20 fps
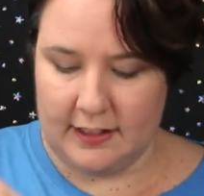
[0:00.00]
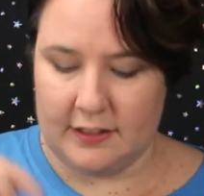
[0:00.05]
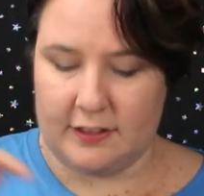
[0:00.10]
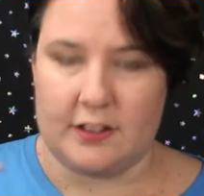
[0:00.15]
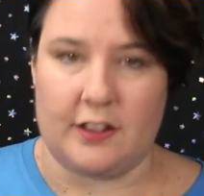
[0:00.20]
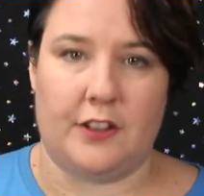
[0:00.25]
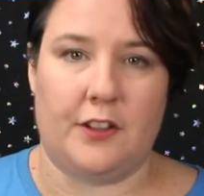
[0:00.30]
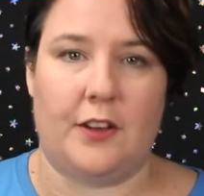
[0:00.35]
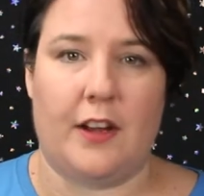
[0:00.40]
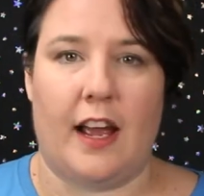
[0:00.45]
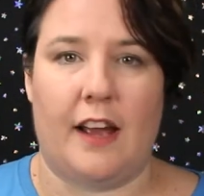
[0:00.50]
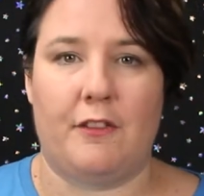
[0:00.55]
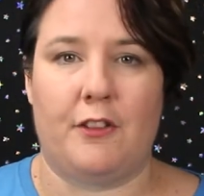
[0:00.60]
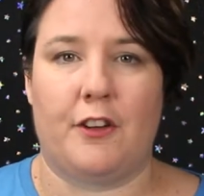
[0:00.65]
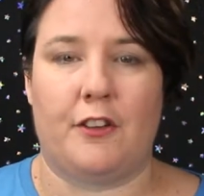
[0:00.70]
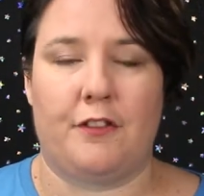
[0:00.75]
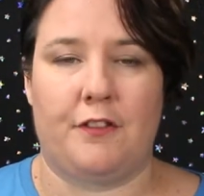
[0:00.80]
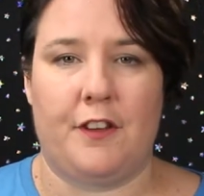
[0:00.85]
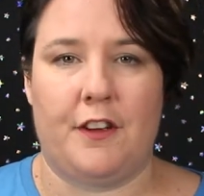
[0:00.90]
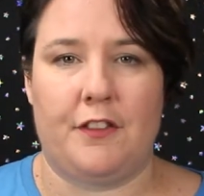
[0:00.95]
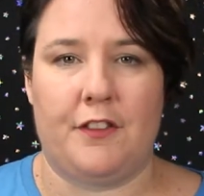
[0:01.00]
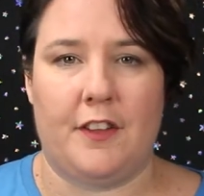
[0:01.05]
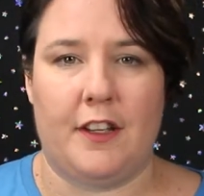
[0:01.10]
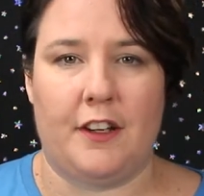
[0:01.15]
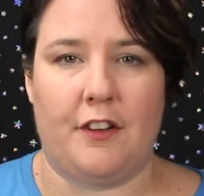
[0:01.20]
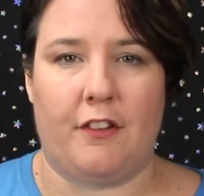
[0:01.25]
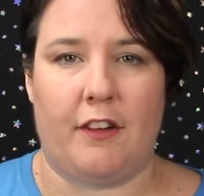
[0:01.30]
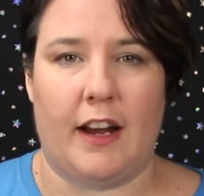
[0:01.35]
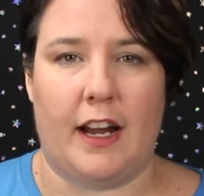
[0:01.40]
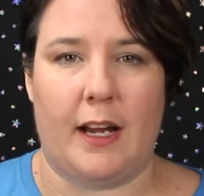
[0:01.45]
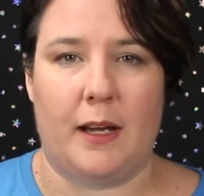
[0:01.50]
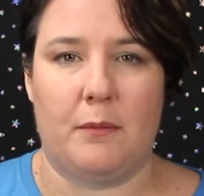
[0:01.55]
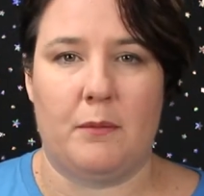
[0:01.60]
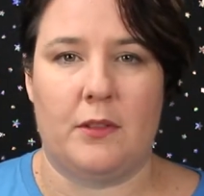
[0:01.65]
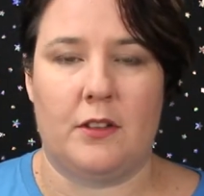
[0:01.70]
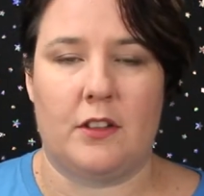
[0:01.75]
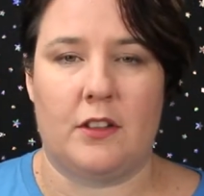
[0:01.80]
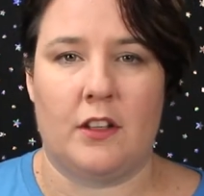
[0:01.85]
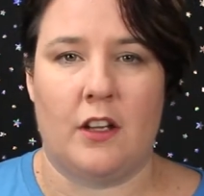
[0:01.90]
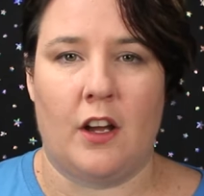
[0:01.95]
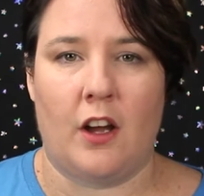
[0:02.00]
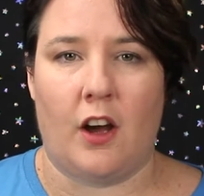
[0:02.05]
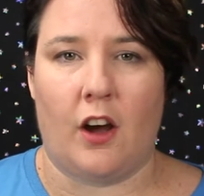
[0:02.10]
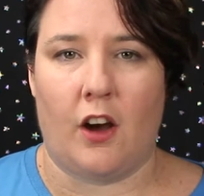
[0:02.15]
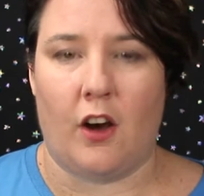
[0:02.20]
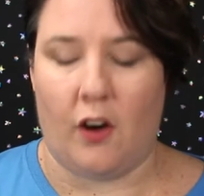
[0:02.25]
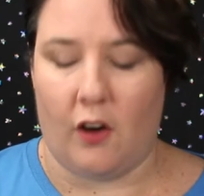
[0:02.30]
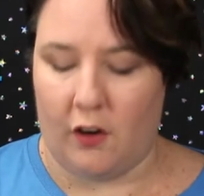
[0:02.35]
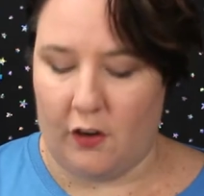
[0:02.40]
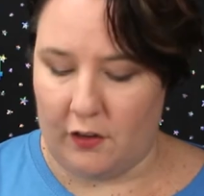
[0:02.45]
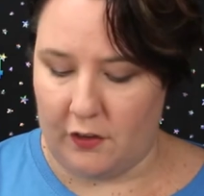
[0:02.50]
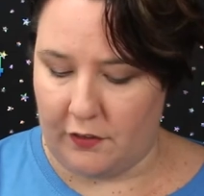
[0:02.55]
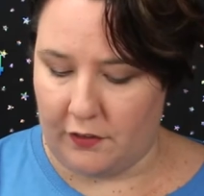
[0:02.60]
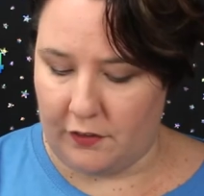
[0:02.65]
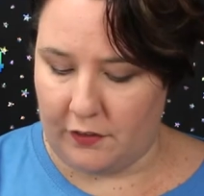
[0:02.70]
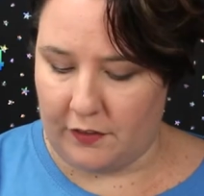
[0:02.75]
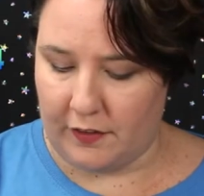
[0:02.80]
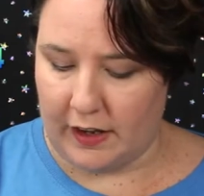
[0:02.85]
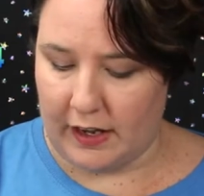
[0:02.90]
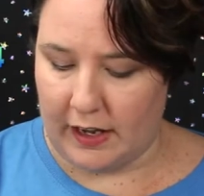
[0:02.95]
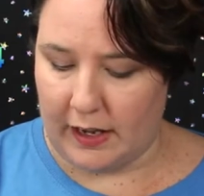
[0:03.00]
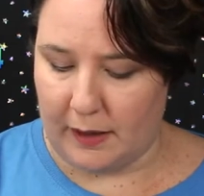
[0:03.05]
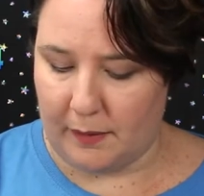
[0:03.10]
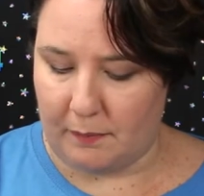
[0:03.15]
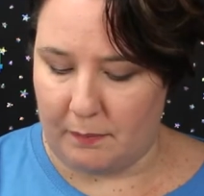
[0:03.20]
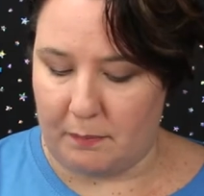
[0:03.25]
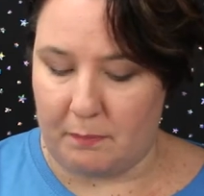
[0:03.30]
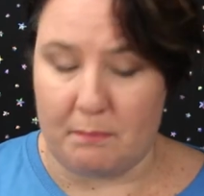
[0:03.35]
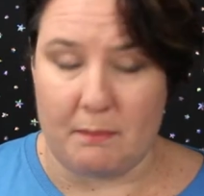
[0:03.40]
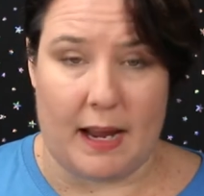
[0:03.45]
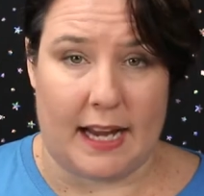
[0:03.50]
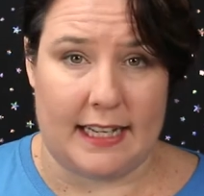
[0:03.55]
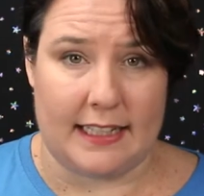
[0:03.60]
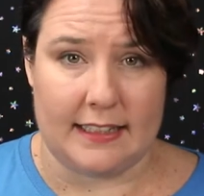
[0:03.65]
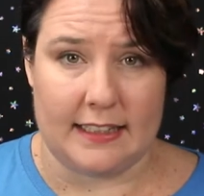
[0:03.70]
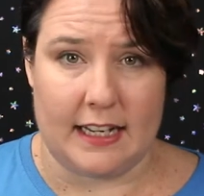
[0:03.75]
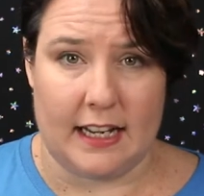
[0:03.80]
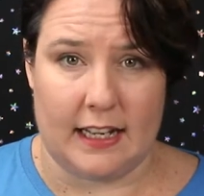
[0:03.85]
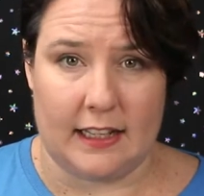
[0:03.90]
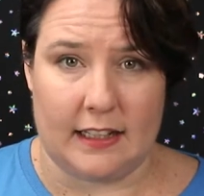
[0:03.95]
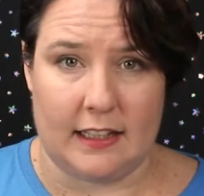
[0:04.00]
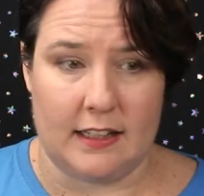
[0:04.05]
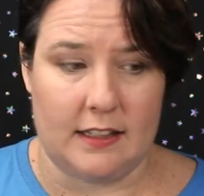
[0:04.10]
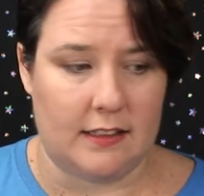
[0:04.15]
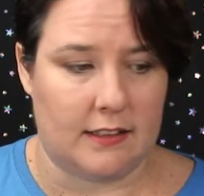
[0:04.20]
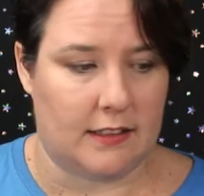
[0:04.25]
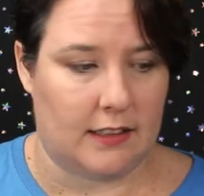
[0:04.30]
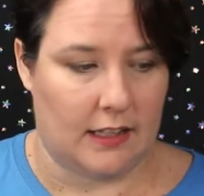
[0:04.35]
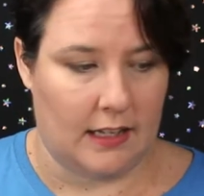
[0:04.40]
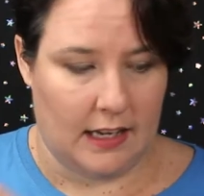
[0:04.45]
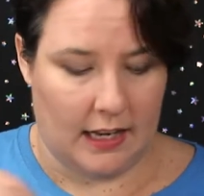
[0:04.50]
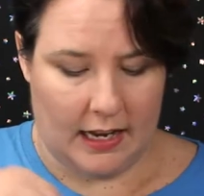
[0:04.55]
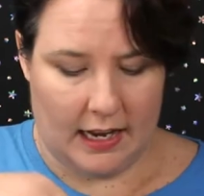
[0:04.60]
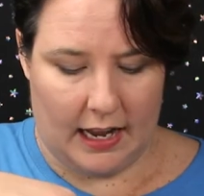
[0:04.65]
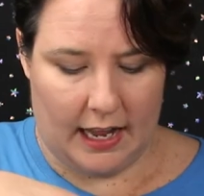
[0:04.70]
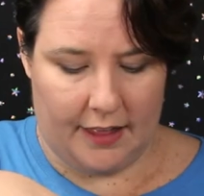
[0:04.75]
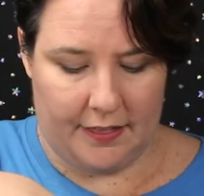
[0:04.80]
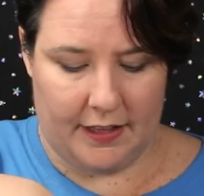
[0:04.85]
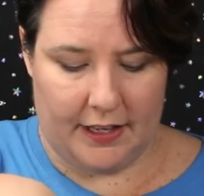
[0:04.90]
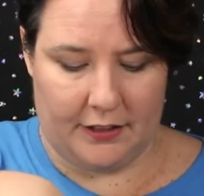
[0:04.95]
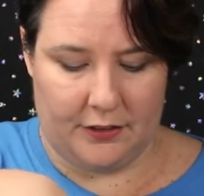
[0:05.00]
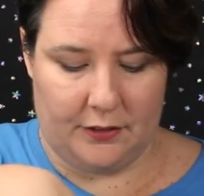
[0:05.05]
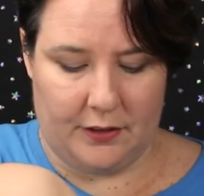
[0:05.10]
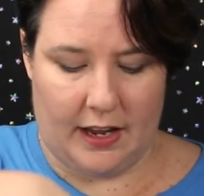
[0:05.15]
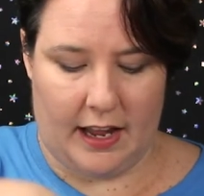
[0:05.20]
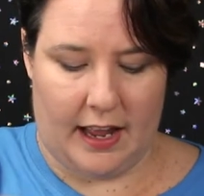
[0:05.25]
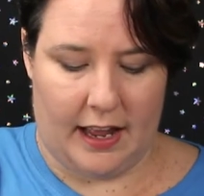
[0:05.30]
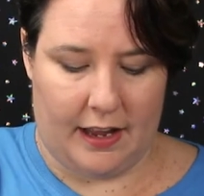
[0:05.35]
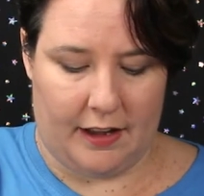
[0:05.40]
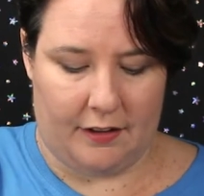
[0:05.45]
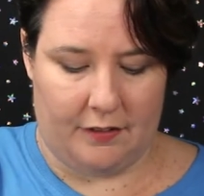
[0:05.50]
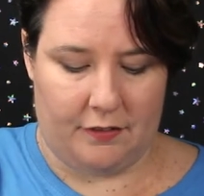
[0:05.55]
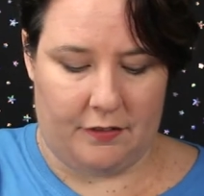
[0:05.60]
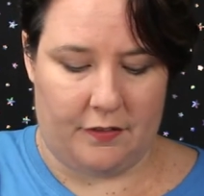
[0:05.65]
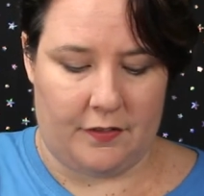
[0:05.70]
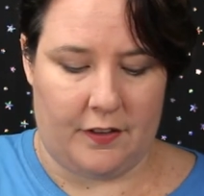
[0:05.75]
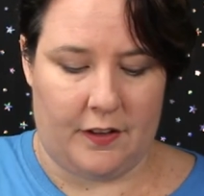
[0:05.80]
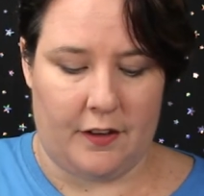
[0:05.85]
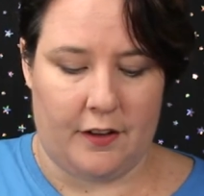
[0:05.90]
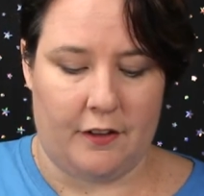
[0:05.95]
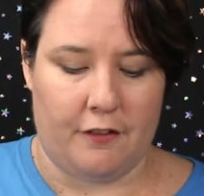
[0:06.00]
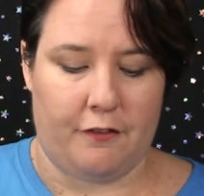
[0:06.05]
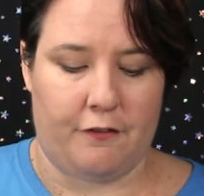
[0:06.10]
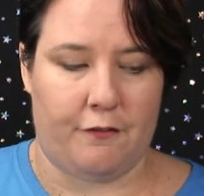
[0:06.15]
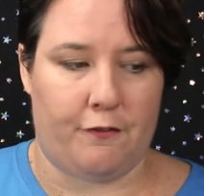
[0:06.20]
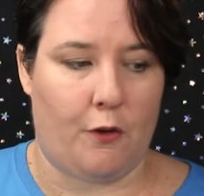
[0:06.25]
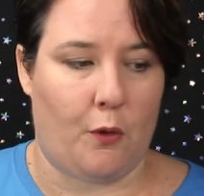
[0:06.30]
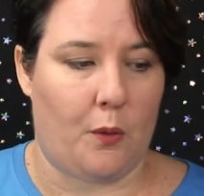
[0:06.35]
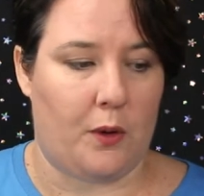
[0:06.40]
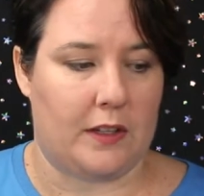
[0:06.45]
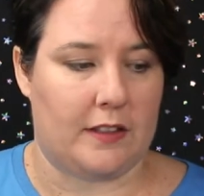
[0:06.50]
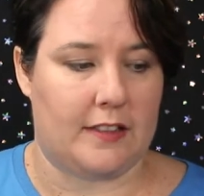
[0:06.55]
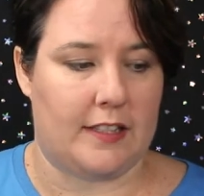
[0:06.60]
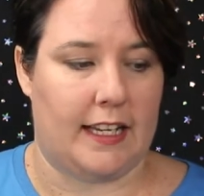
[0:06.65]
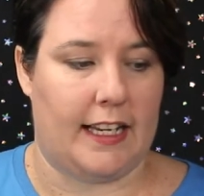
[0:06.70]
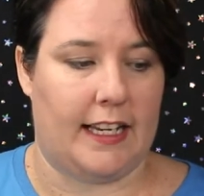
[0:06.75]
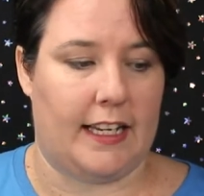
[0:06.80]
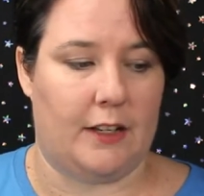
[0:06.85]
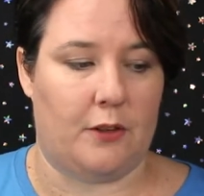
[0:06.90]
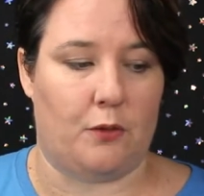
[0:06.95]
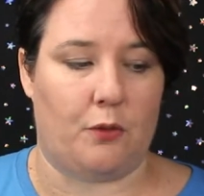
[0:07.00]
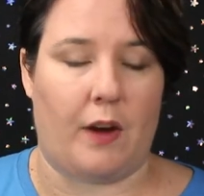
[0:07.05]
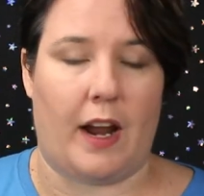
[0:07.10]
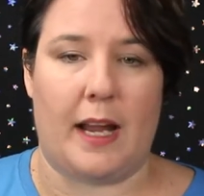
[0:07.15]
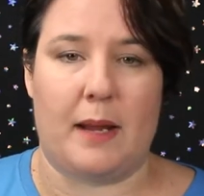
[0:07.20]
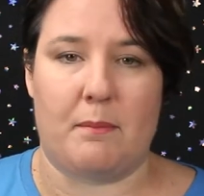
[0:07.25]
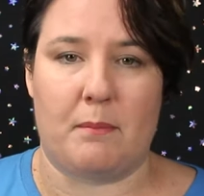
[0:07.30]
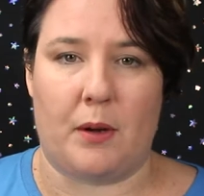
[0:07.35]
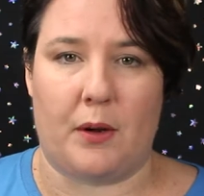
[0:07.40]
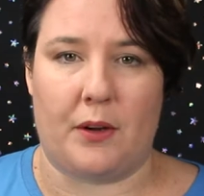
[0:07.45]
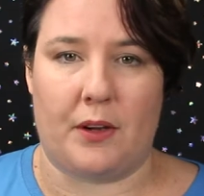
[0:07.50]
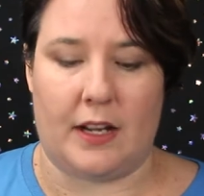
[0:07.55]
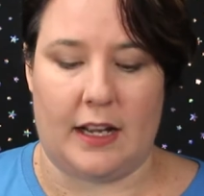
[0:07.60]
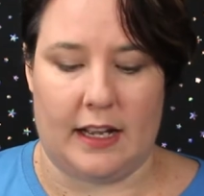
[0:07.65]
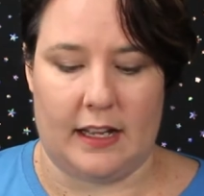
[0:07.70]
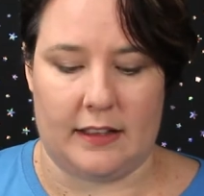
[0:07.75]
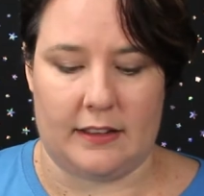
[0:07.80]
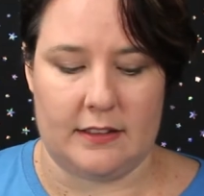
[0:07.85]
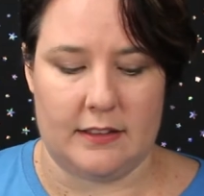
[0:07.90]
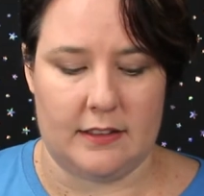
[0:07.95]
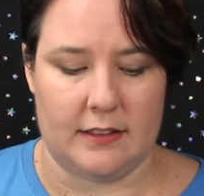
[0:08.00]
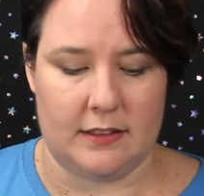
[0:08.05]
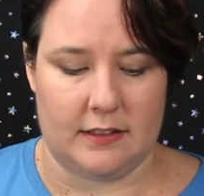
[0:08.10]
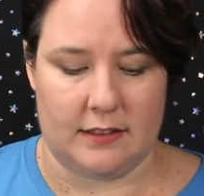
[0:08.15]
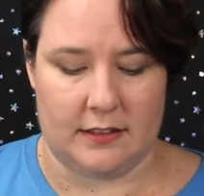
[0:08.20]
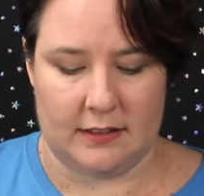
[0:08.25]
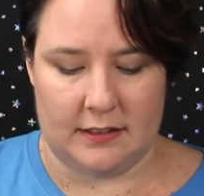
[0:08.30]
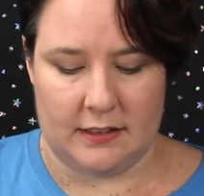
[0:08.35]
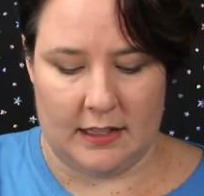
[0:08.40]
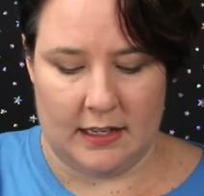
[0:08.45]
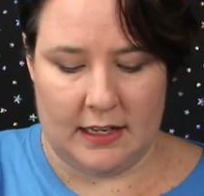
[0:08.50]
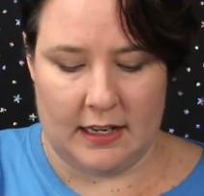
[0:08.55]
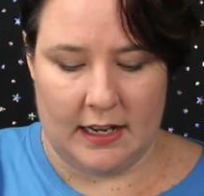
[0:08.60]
So you have your 50 grams of main color, and then you have 14 rainbow colors.